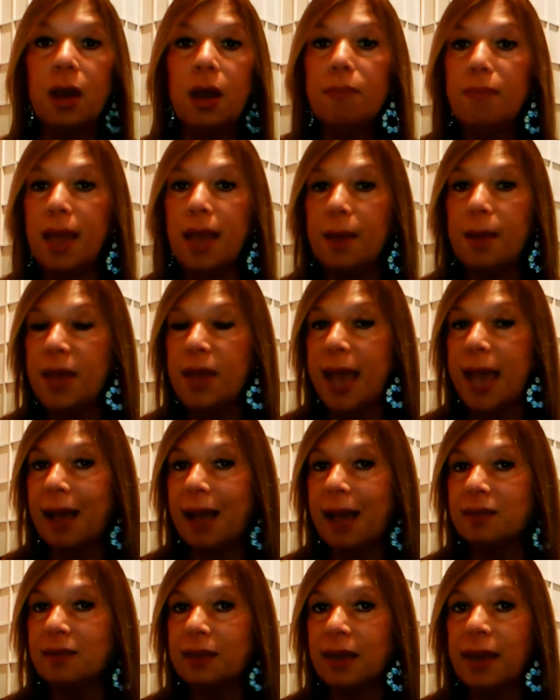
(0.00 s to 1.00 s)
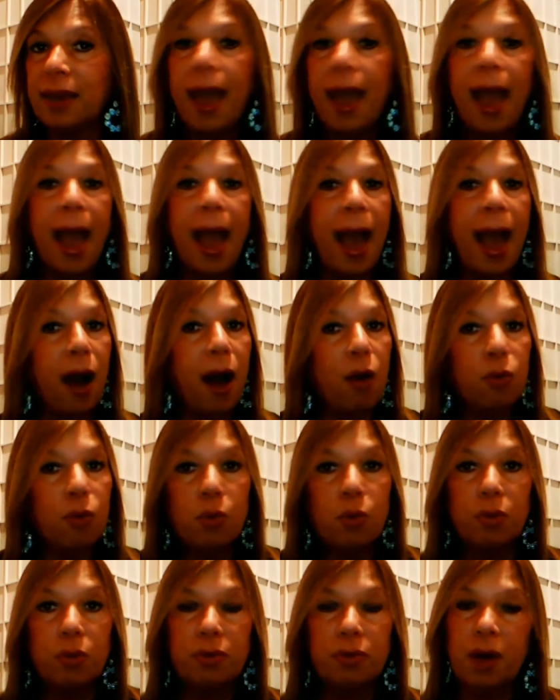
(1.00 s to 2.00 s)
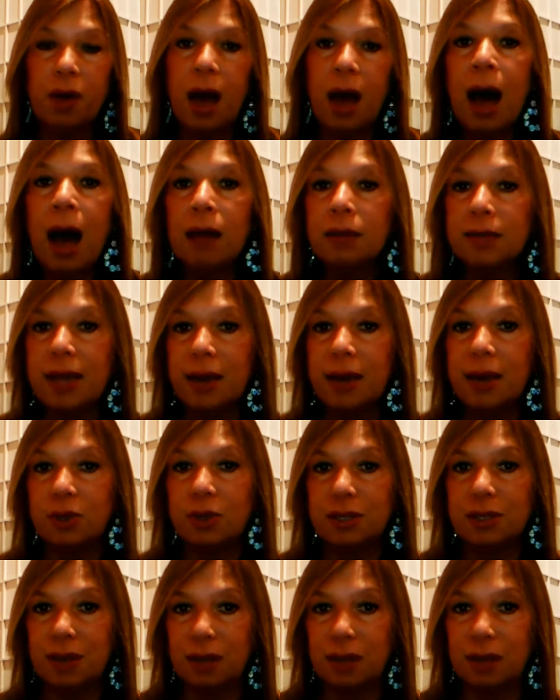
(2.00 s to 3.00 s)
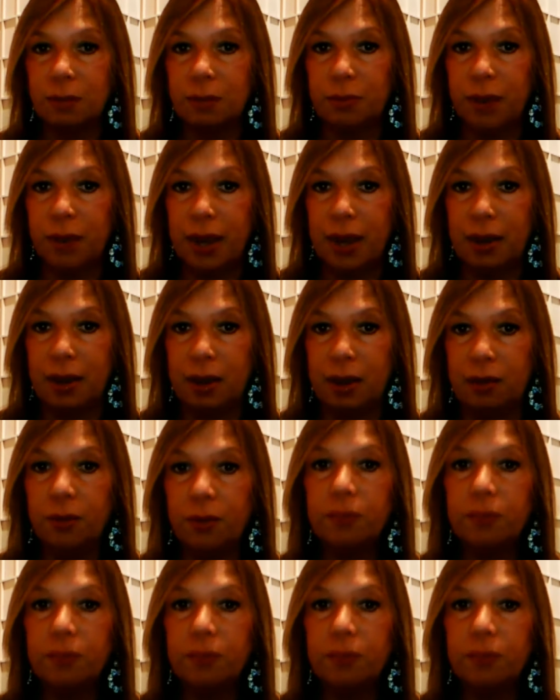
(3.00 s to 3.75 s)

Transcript: maybe asking how a holiday was celebrated,